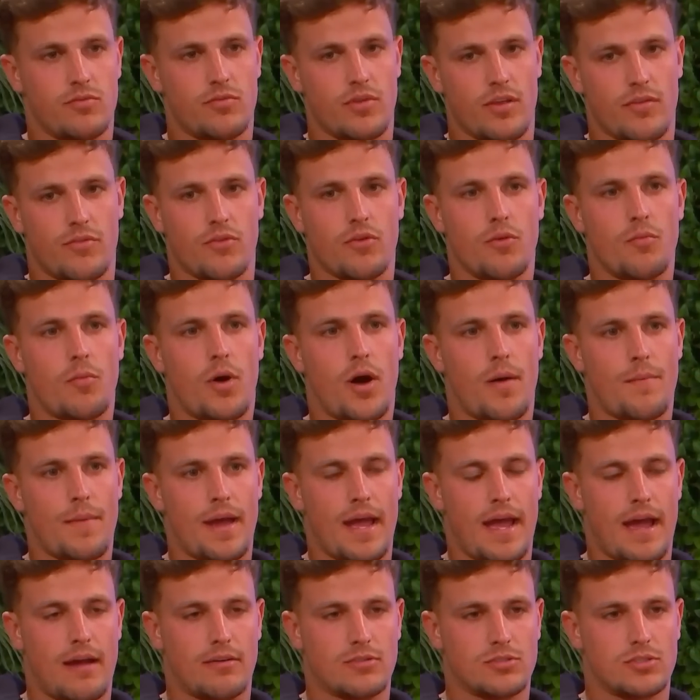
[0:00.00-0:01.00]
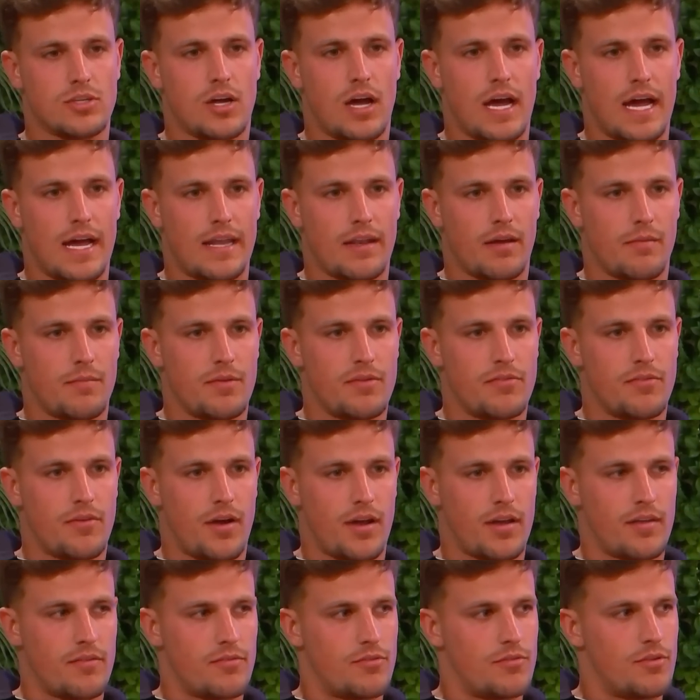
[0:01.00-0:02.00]
if you were my mate outside, I'd be
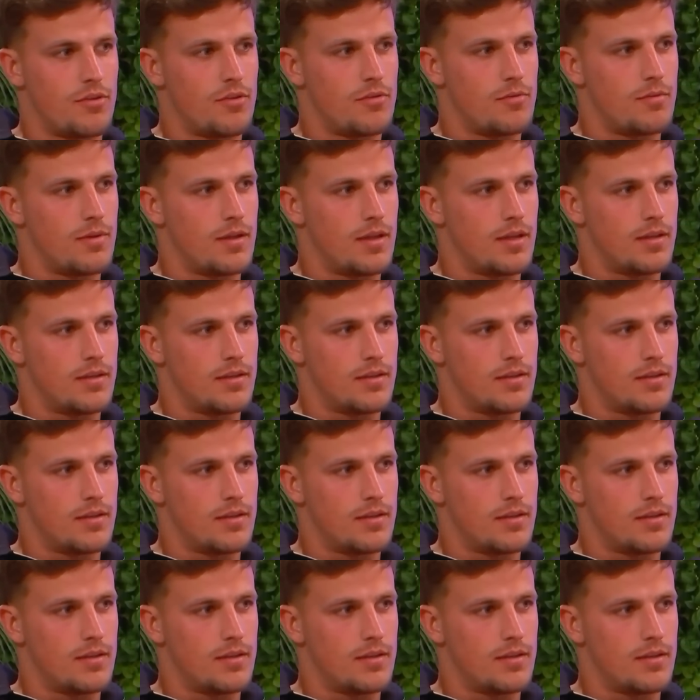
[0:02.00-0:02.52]
fucking furious. no,